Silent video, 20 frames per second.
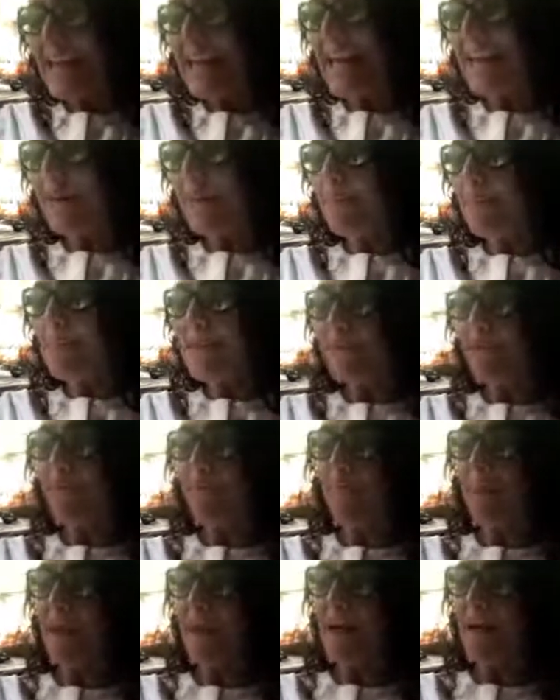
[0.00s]
take a piece of
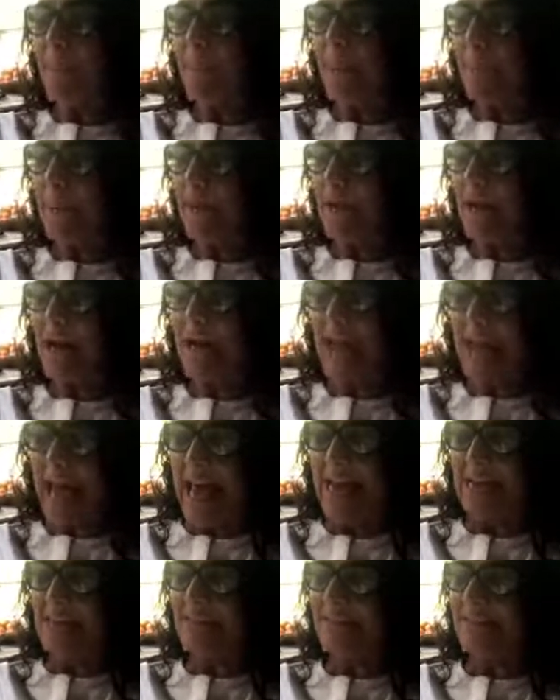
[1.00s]
pen and paper
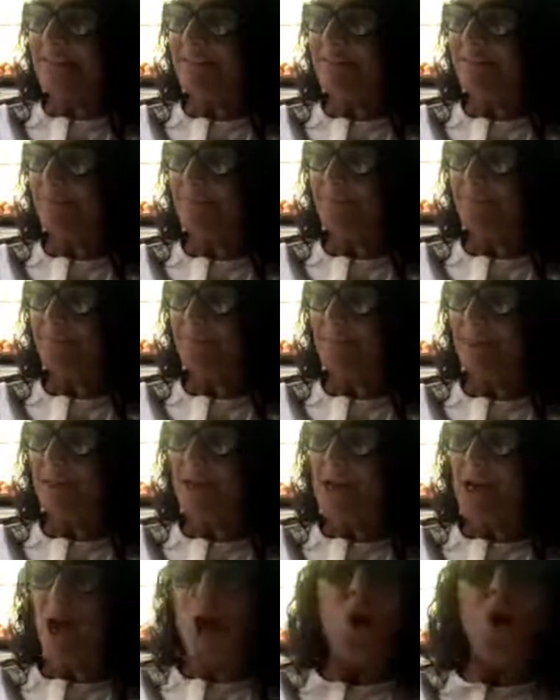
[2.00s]
again.
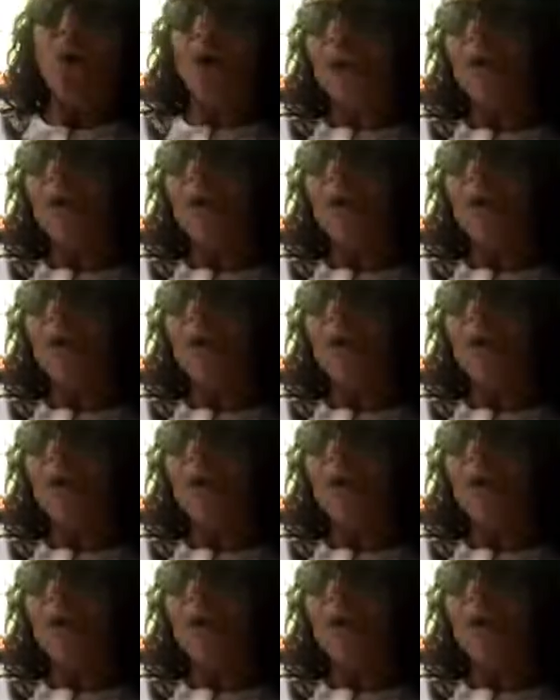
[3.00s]
Okay,